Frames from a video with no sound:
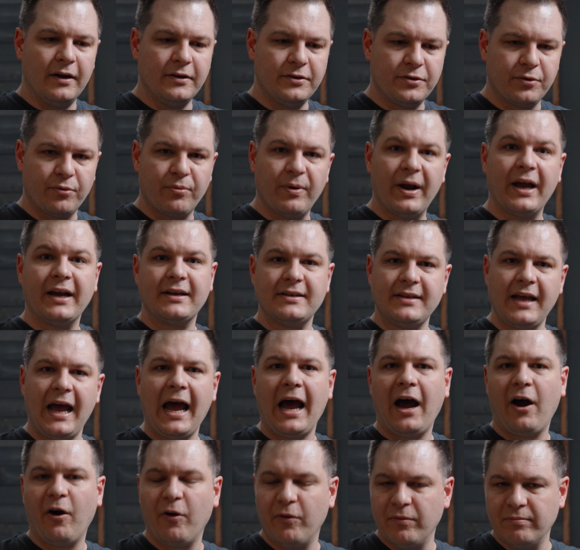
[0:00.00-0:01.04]
direct
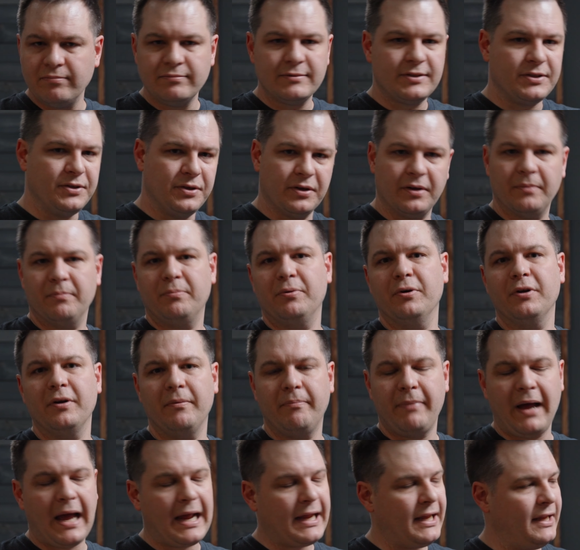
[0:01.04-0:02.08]
out so you can put
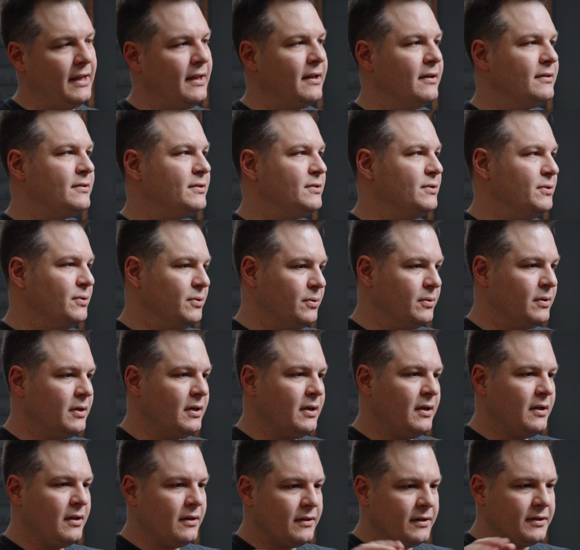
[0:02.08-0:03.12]
it back into
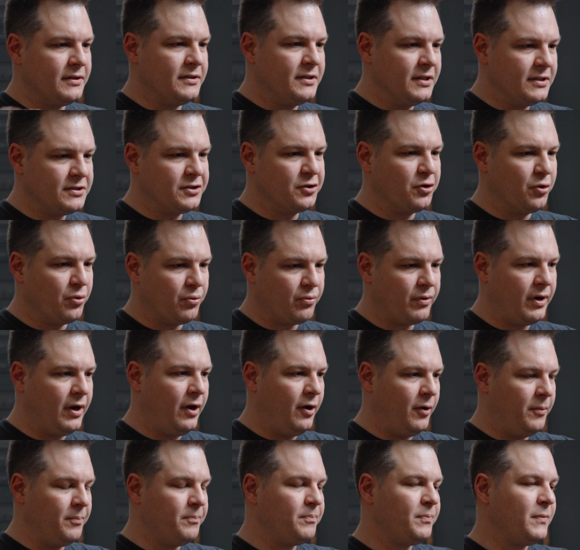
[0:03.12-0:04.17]
the digital
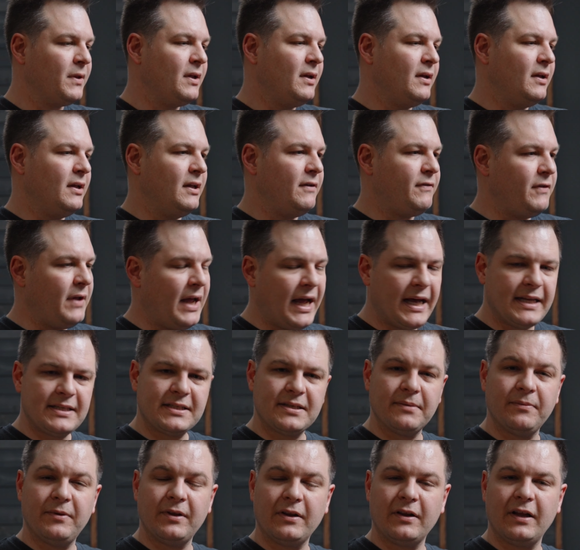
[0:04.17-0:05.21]
realm. If you had
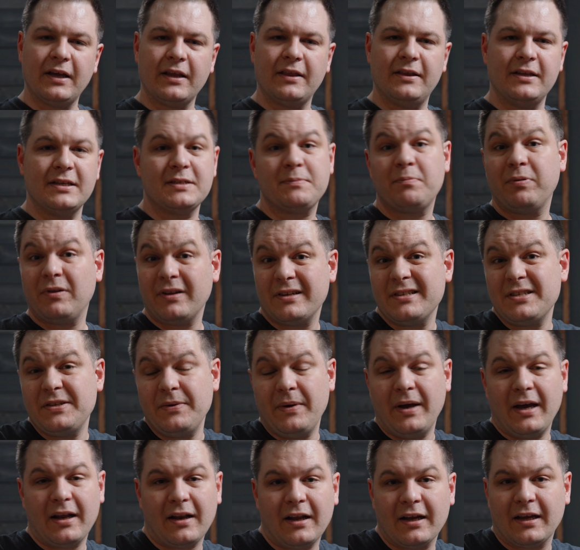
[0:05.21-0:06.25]
something like this, plus
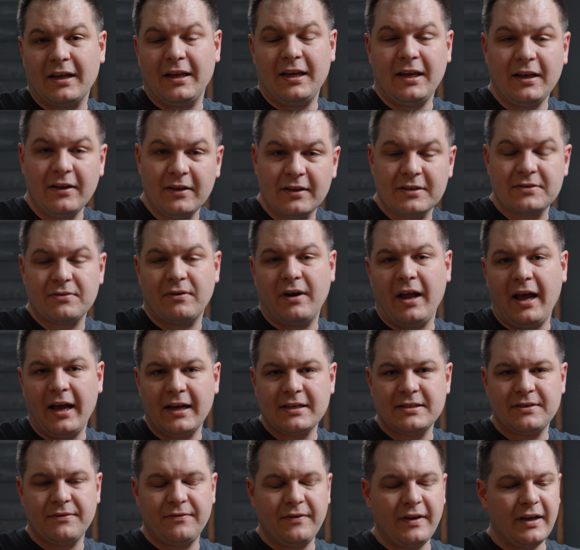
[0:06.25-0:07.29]
you had like a Helix or an
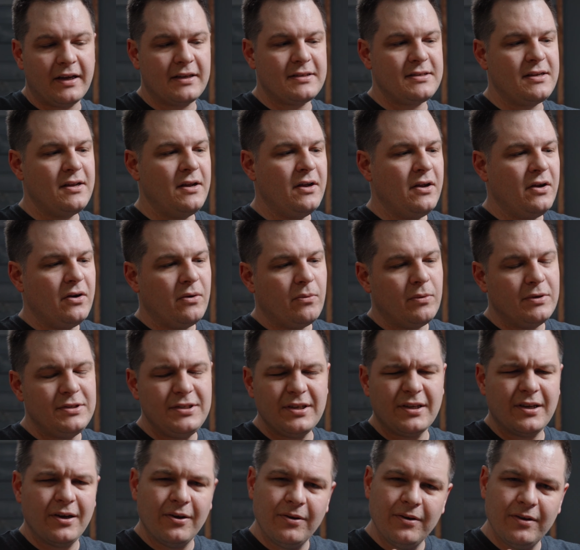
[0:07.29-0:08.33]
Axe-FX, would
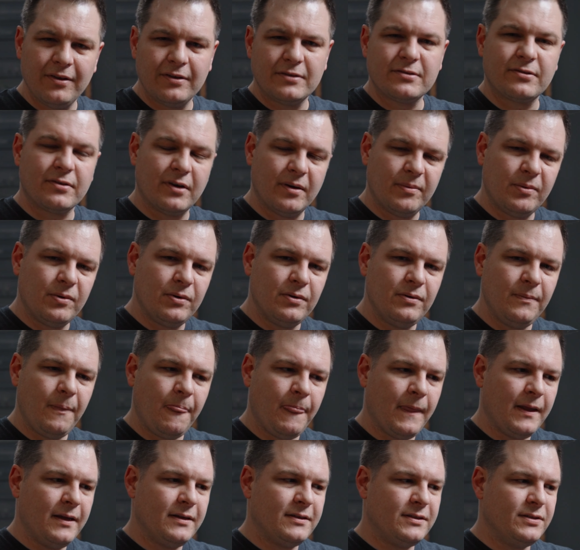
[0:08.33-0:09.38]
you go to the trouble
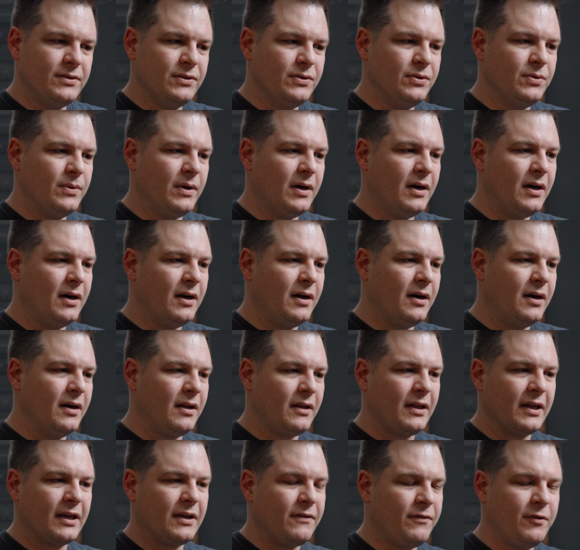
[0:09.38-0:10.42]
to,
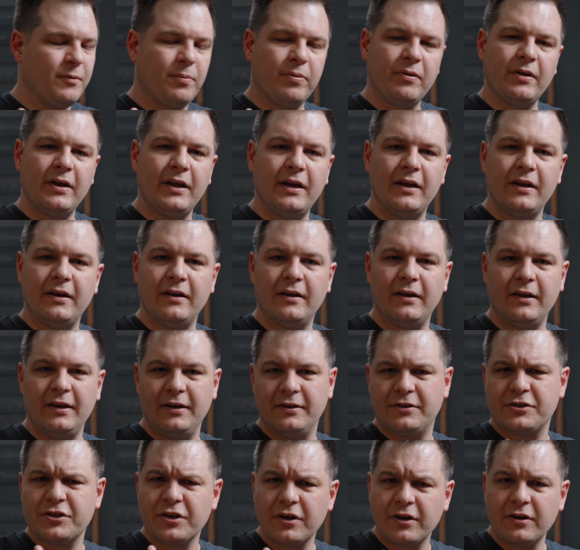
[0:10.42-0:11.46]
like if you're playing
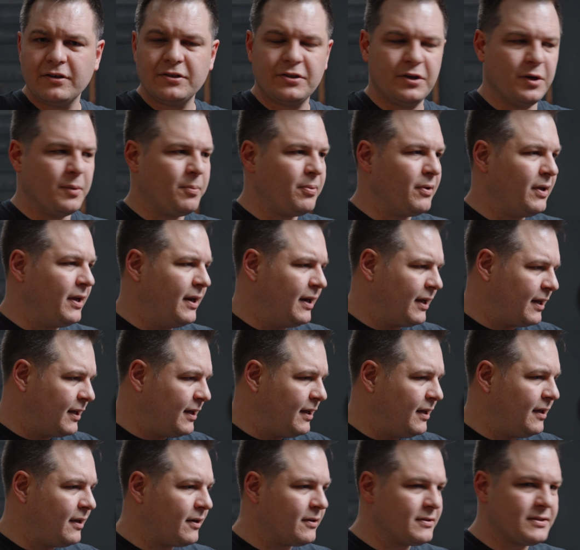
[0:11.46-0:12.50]
in church or you're playing a
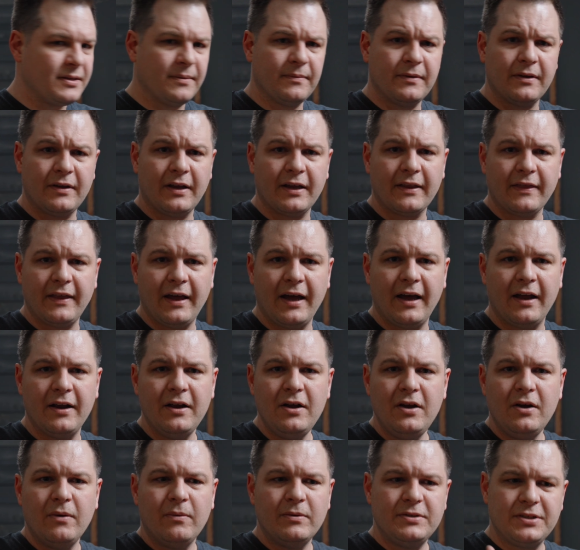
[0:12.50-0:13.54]
gig or something like that,
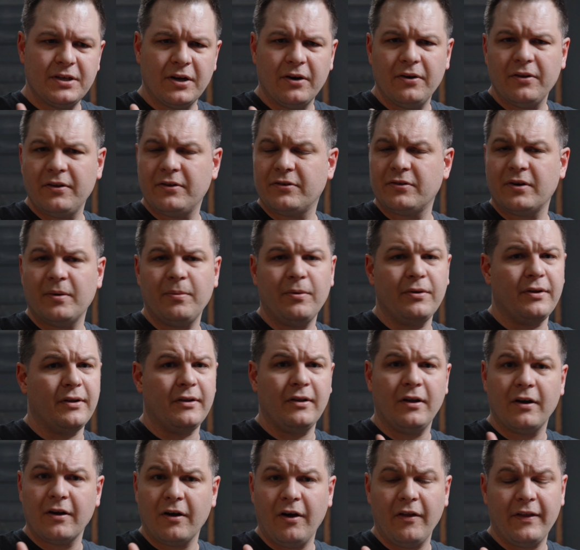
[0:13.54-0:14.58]
would you go to the trouble to
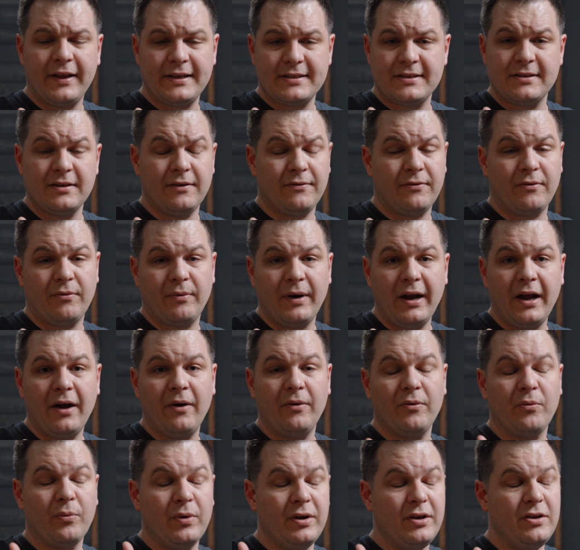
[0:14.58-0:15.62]
lug all that stuff
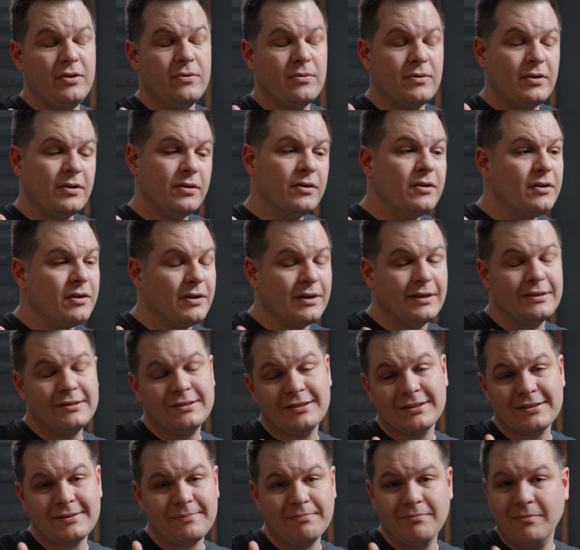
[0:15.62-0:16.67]
around when you could
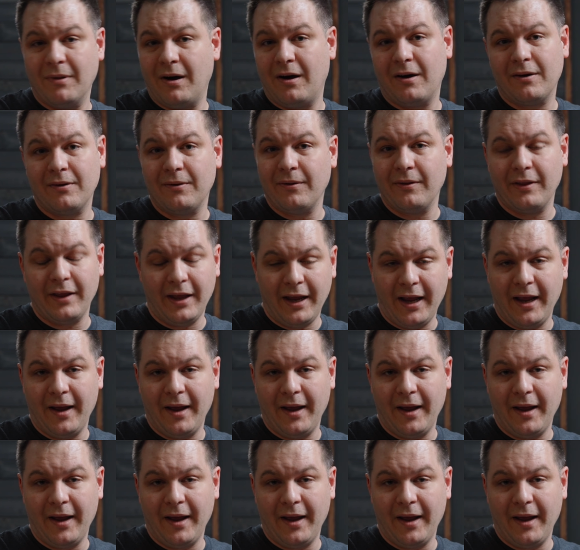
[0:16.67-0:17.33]
just model the